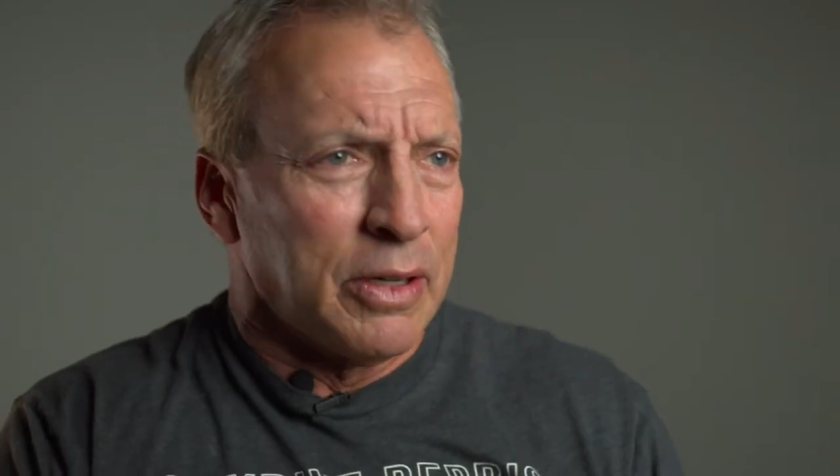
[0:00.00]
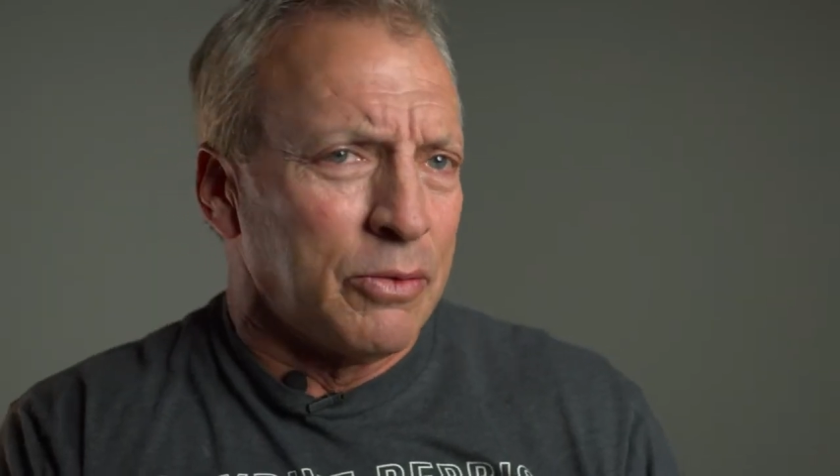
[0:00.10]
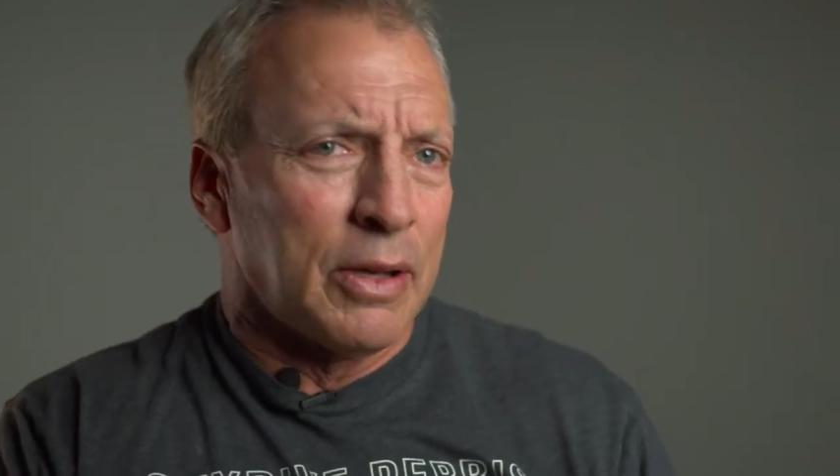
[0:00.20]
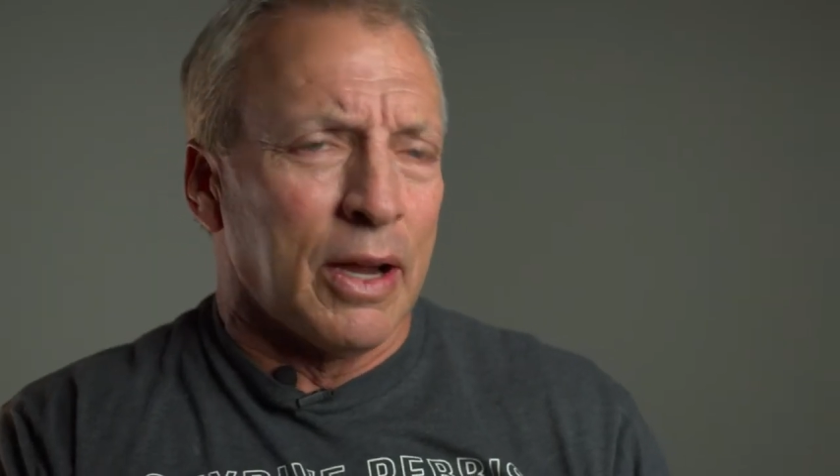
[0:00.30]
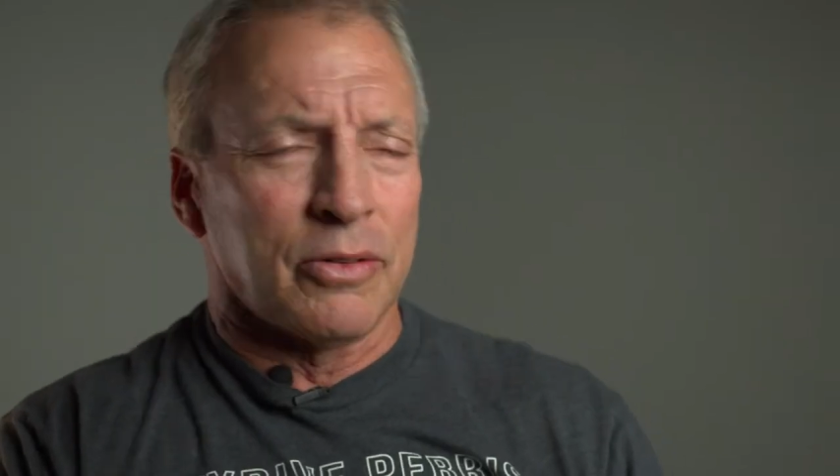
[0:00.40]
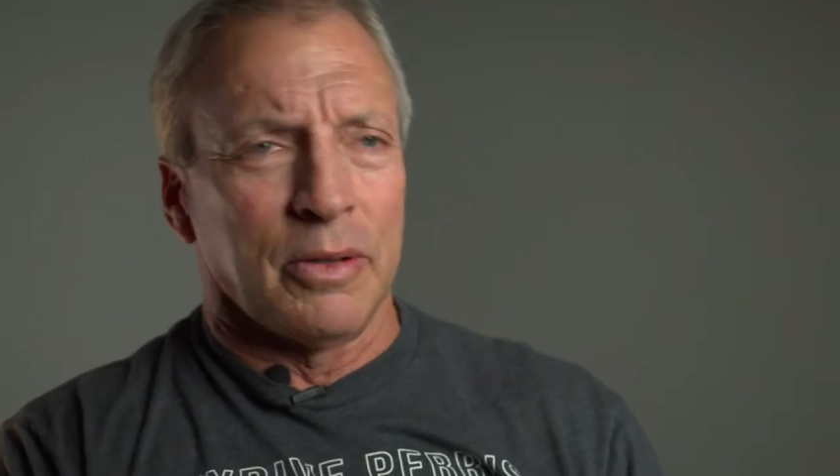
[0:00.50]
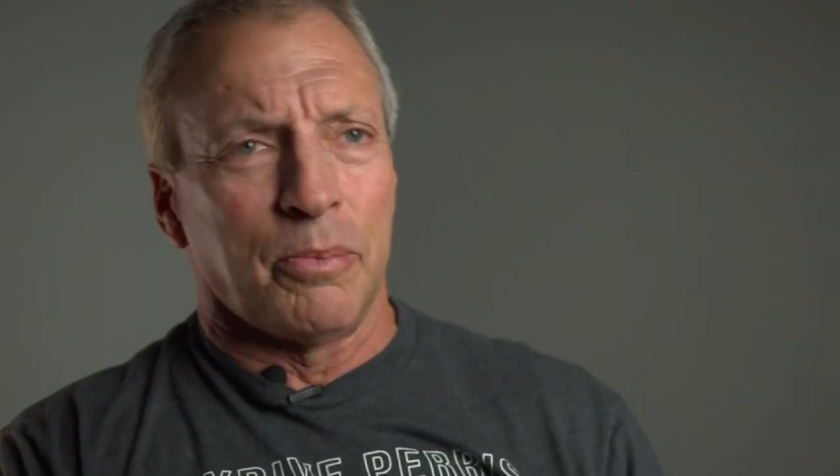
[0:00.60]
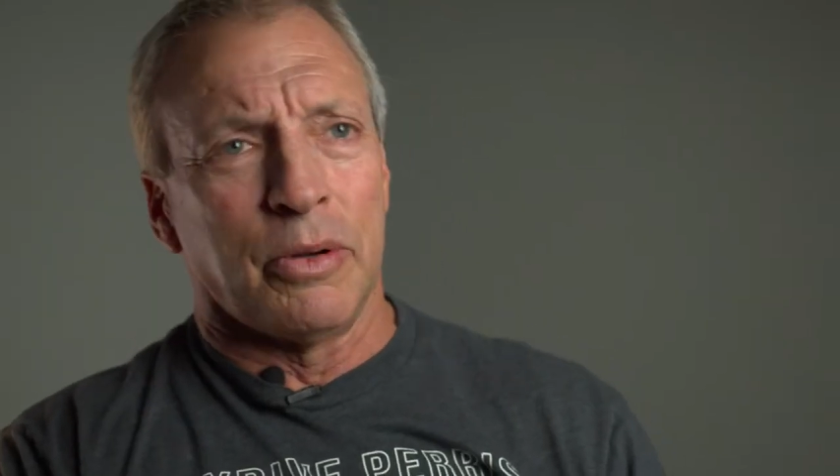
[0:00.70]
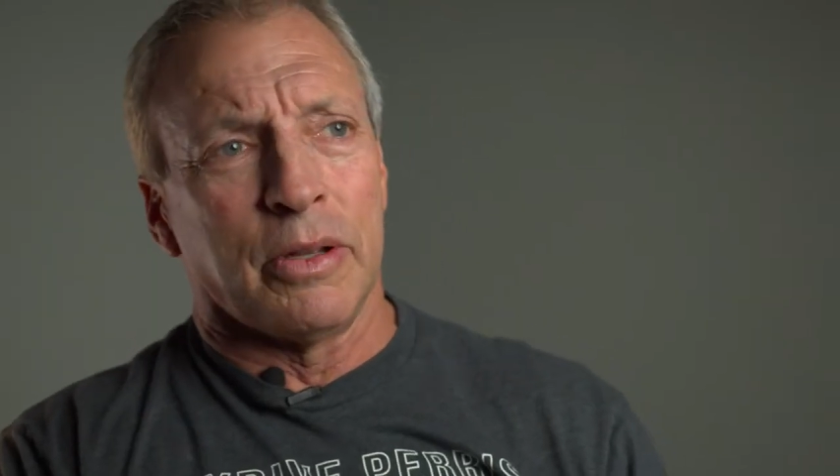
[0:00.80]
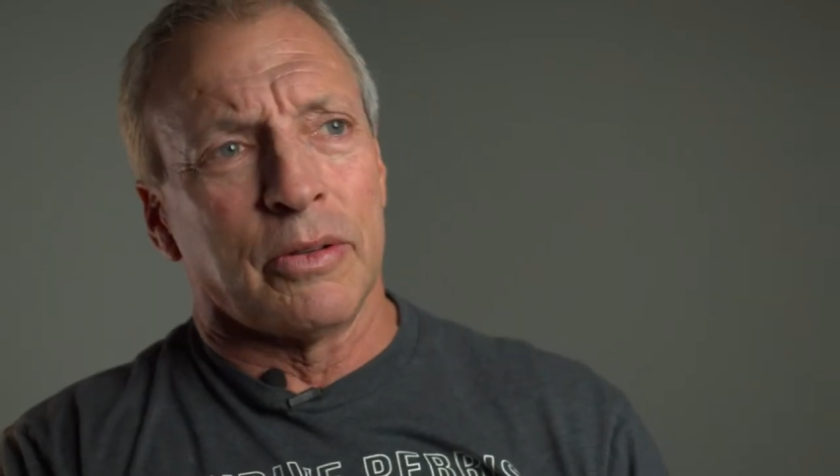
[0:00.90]
It was actually a
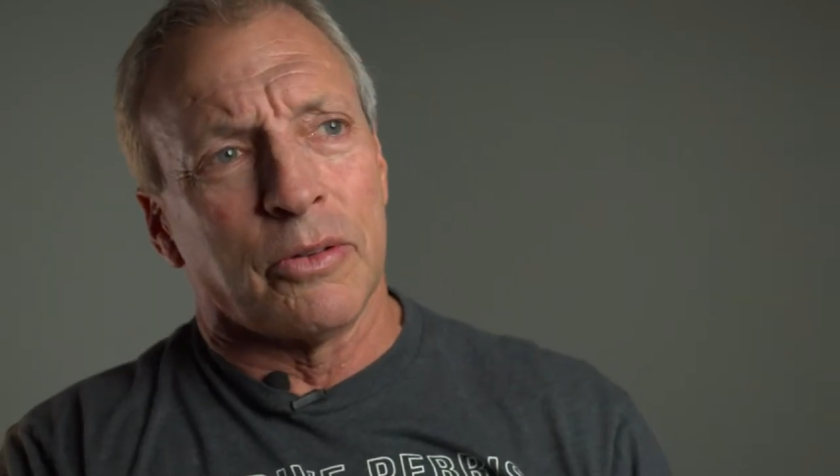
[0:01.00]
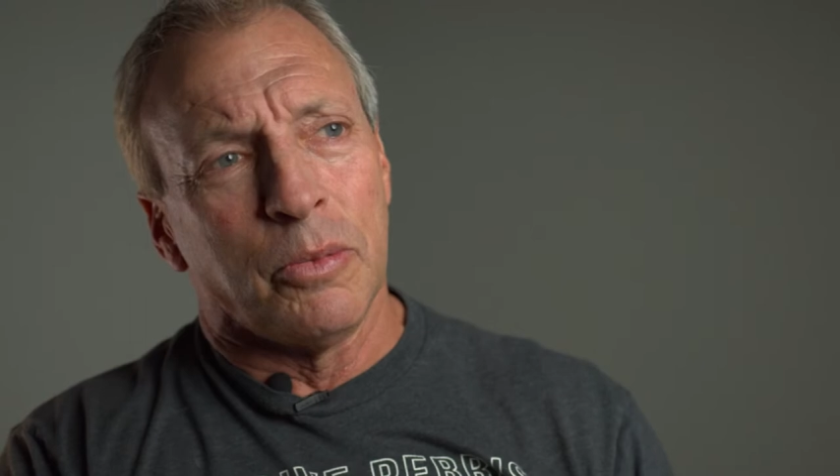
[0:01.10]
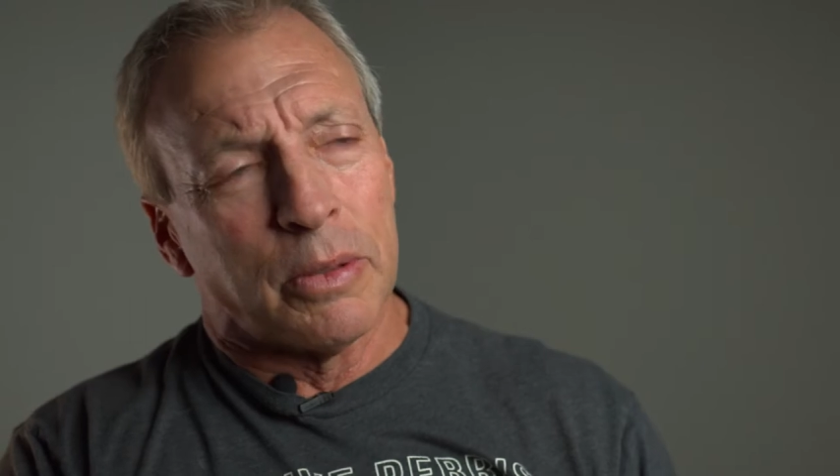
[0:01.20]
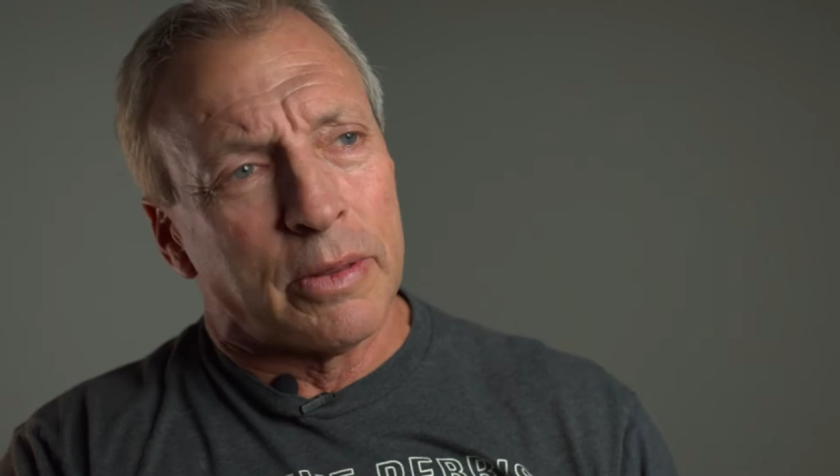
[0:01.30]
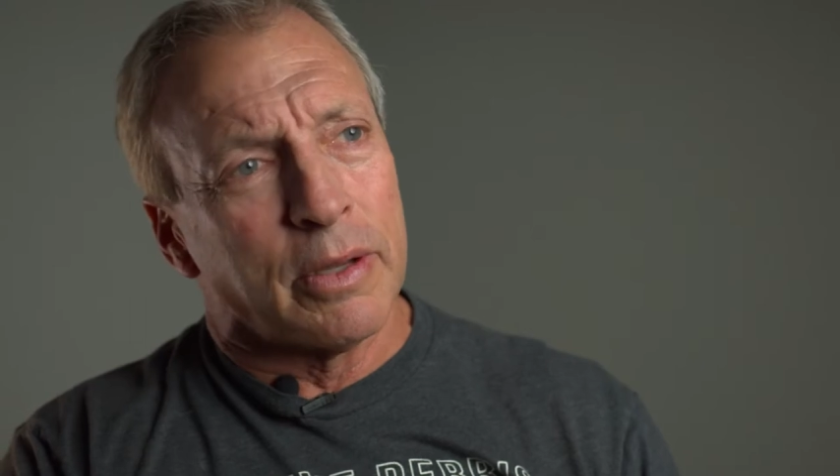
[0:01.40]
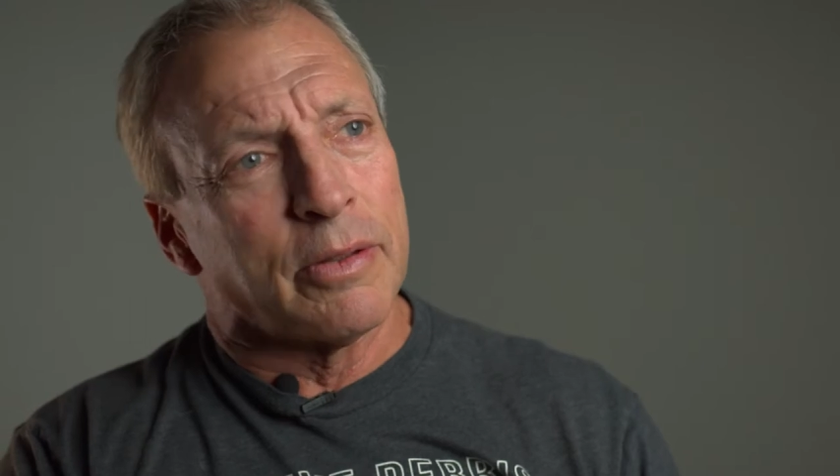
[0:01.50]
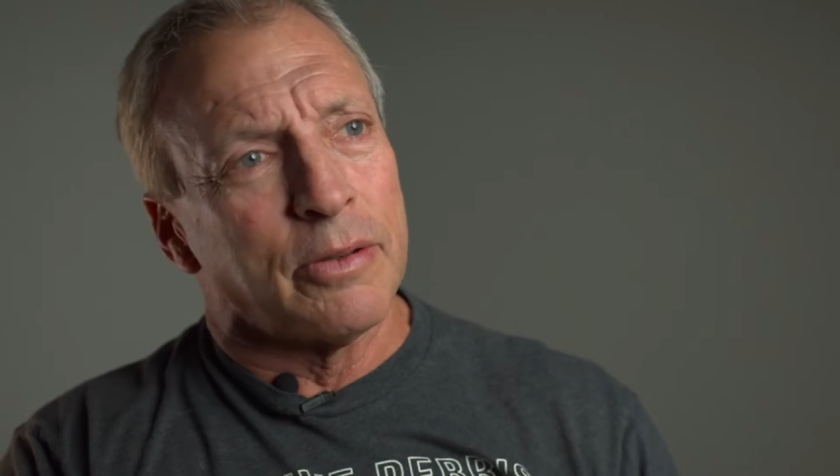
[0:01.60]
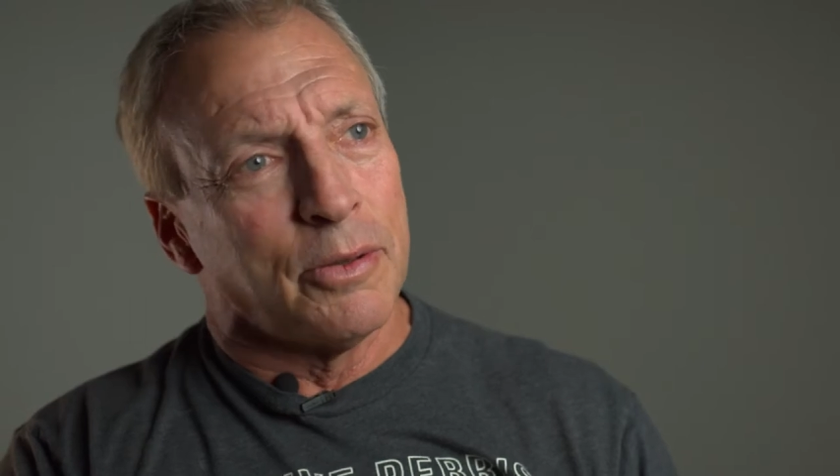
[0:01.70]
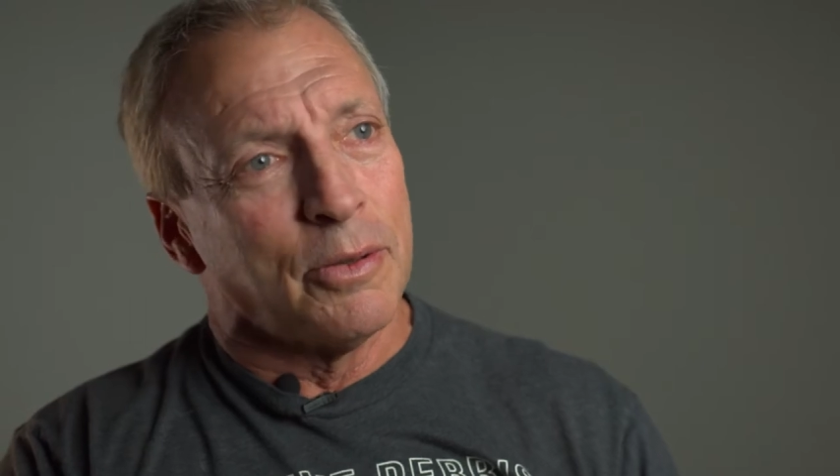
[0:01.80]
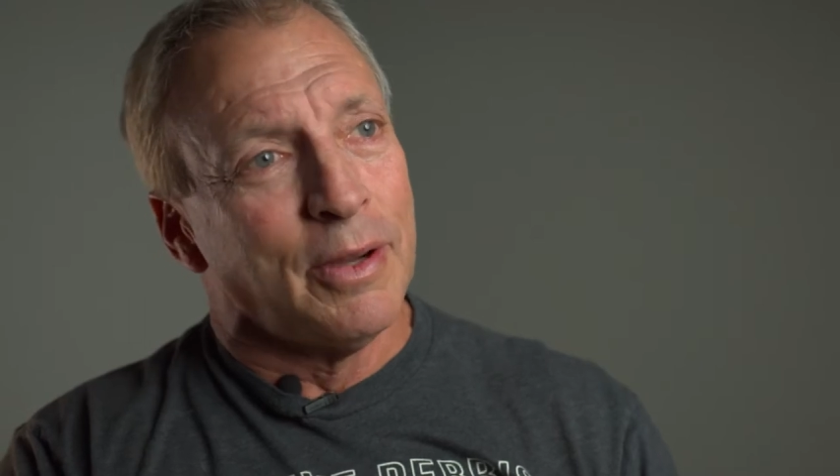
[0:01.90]
pretty stupid thing to
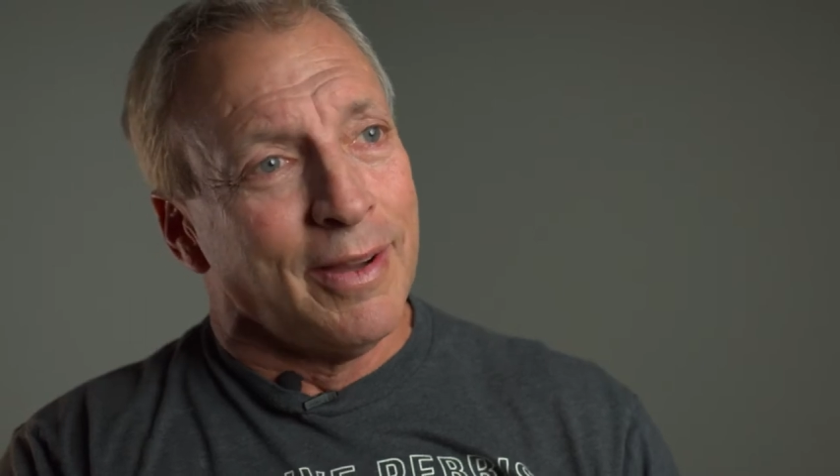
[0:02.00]
do.